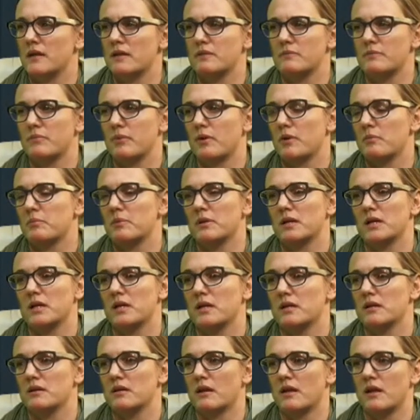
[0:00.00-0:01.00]

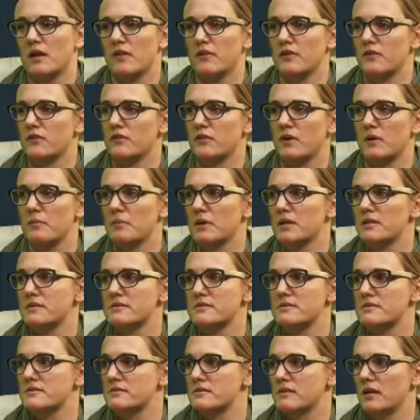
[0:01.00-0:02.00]
probably another 3
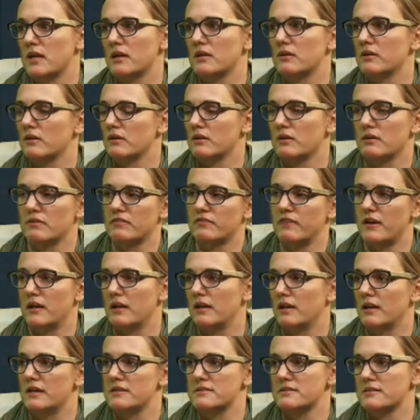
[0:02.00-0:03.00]
months tender,
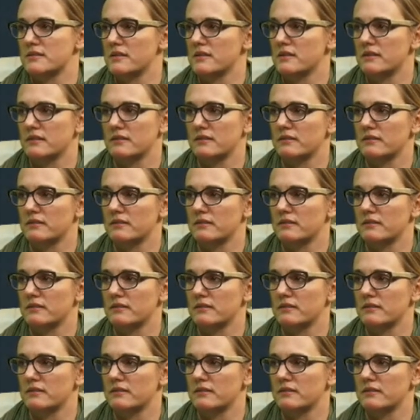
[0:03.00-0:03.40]
finalizing,